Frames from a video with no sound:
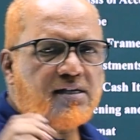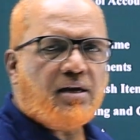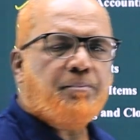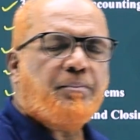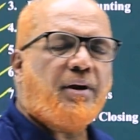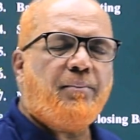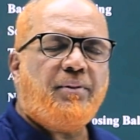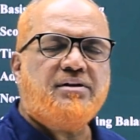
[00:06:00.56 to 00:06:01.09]
and
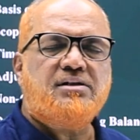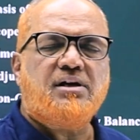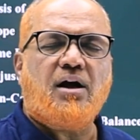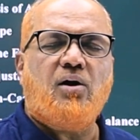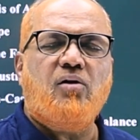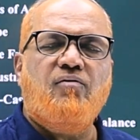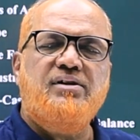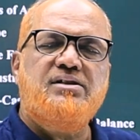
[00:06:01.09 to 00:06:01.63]
payments
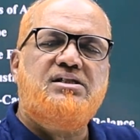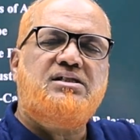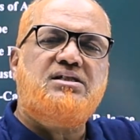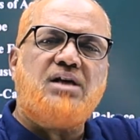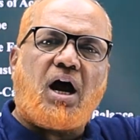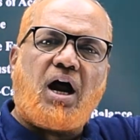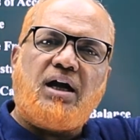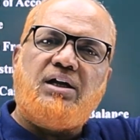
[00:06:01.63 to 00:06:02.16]
account will
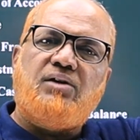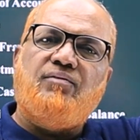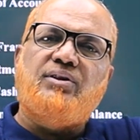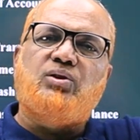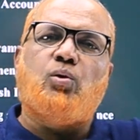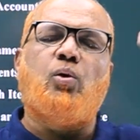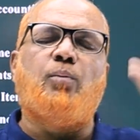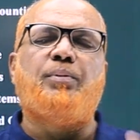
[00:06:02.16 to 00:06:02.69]
start with
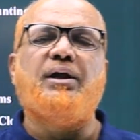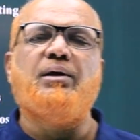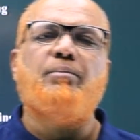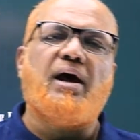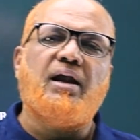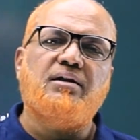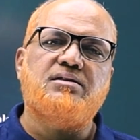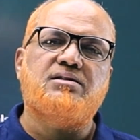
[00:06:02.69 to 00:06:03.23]
opening
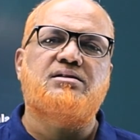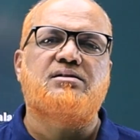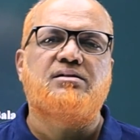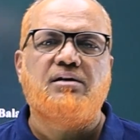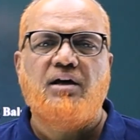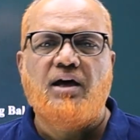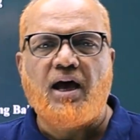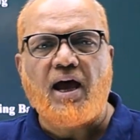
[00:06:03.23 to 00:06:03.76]
balance
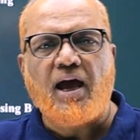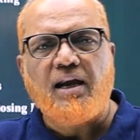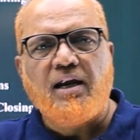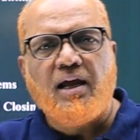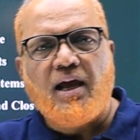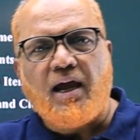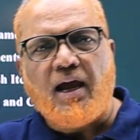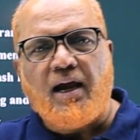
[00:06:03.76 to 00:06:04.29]
and
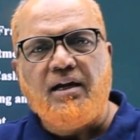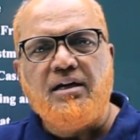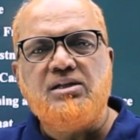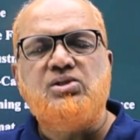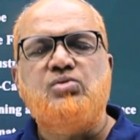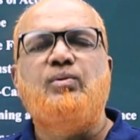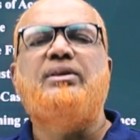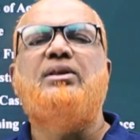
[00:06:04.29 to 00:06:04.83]

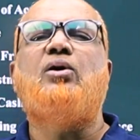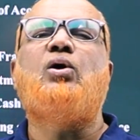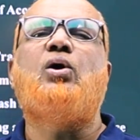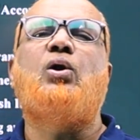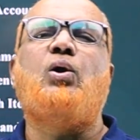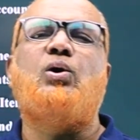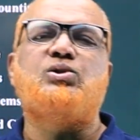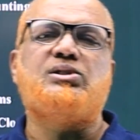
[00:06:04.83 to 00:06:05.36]
ends with the
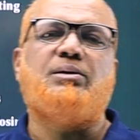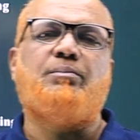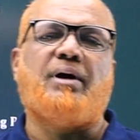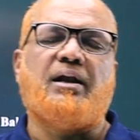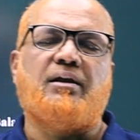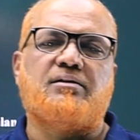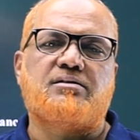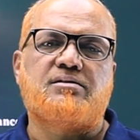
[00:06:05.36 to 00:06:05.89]
closing
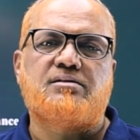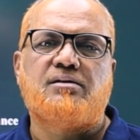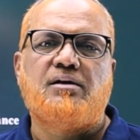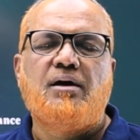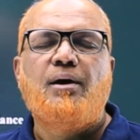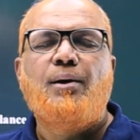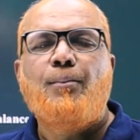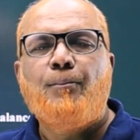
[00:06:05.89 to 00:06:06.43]
balance.
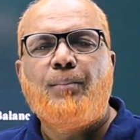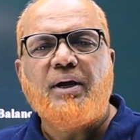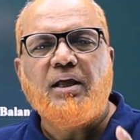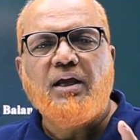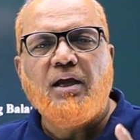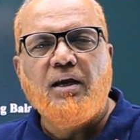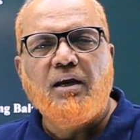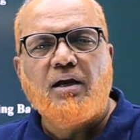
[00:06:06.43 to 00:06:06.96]
But
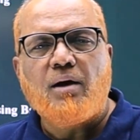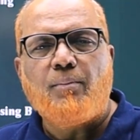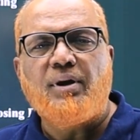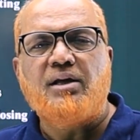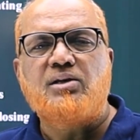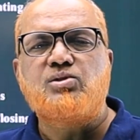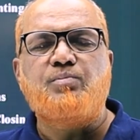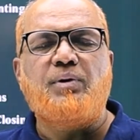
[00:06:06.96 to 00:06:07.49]
income and
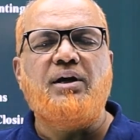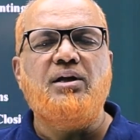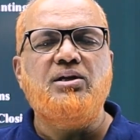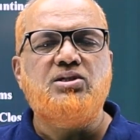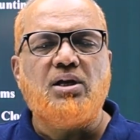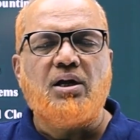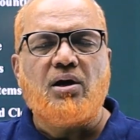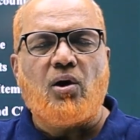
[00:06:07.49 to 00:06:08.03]

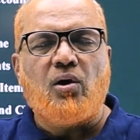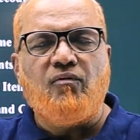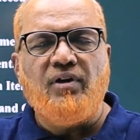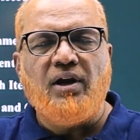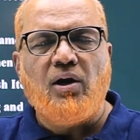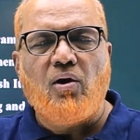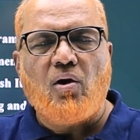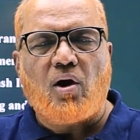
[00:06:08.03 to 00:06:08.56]
expenditure account
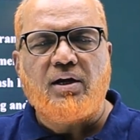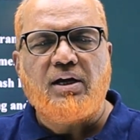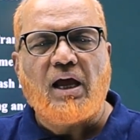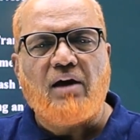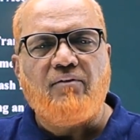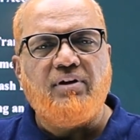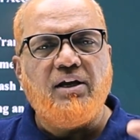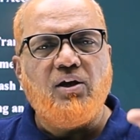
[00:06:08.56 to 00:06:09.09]
will not
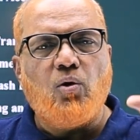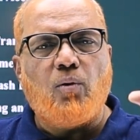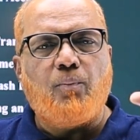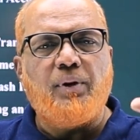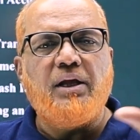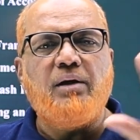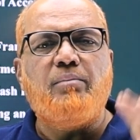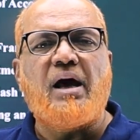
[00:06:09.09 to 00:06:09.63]
have any
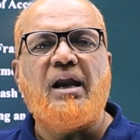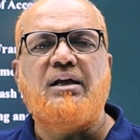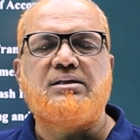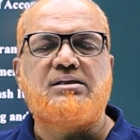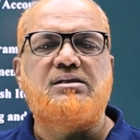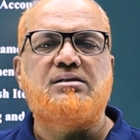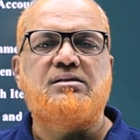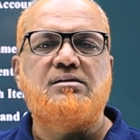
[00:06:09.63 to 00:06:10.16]
opening
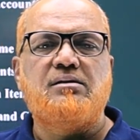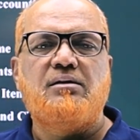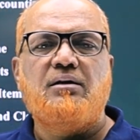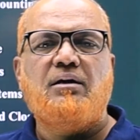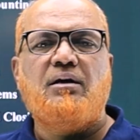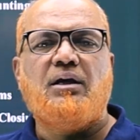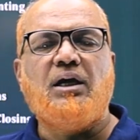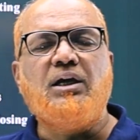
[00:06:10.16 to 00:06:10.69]
balance.
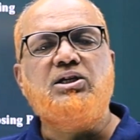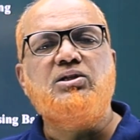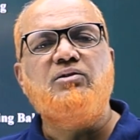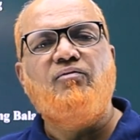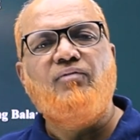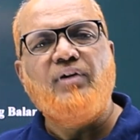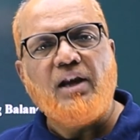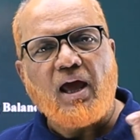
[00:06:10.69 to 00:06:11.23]
It
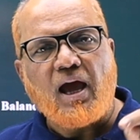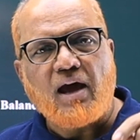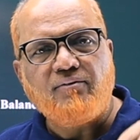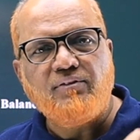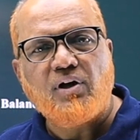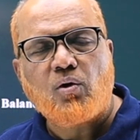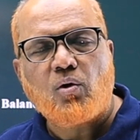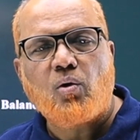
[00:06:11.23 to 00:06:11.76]
will have
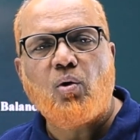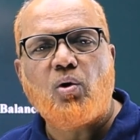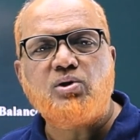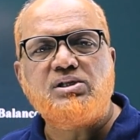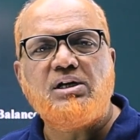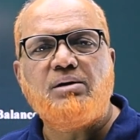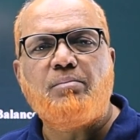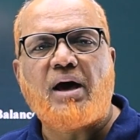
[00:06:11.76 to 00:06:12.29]
the
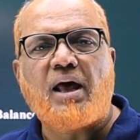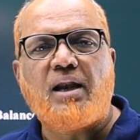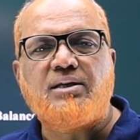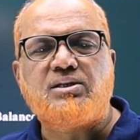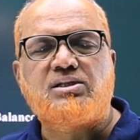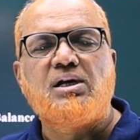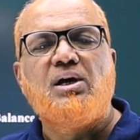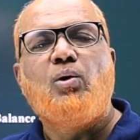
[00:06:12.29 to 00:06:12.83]
closing
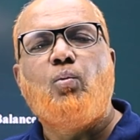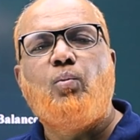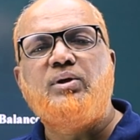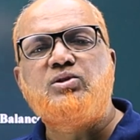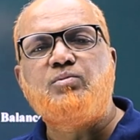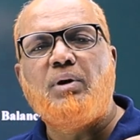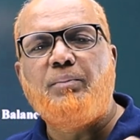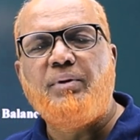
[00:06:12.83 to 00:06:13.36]
balance,
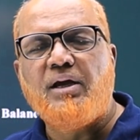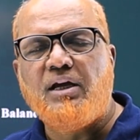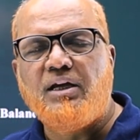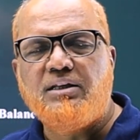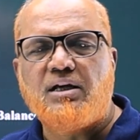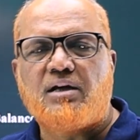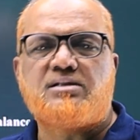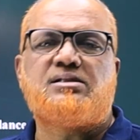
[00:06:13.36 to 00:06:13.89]
which may be
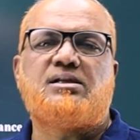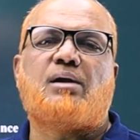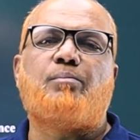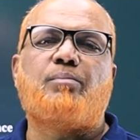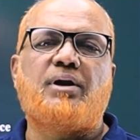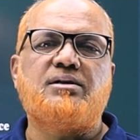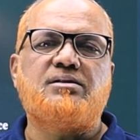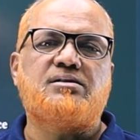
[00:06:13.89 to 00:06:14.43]
either
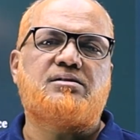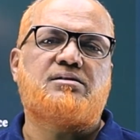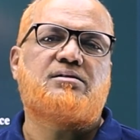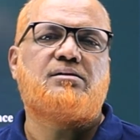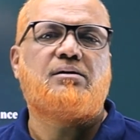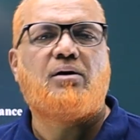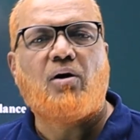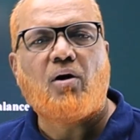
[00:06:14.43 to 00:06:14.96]

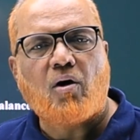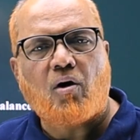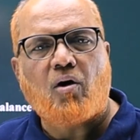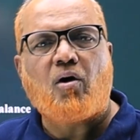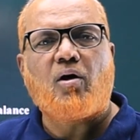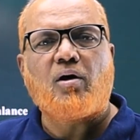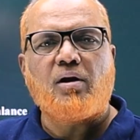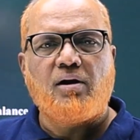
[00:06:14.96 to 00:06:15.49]
surplus
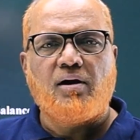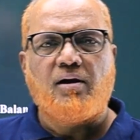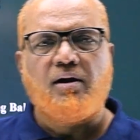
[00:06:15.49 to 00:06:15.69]
or